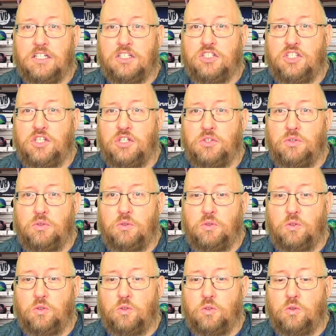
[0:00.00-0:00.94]

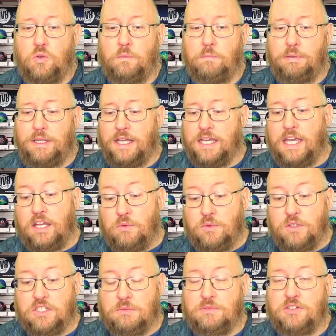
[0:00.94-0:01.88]
to play in
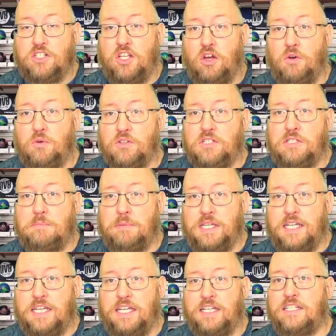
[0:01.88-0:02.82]
with some slower
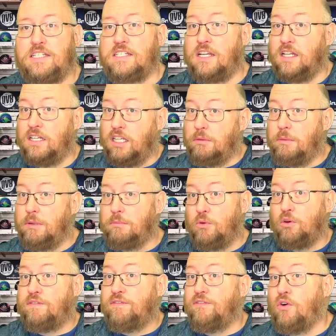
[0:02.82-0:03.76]
speeds, a little bit
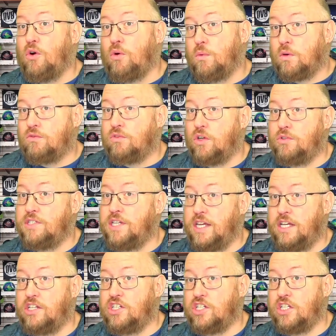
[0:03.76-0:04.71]
more forward
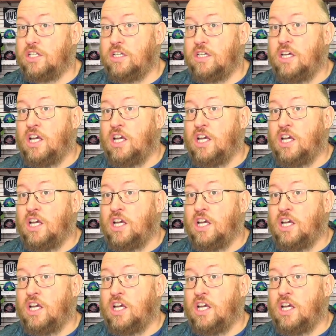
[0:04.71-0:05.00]
rotation,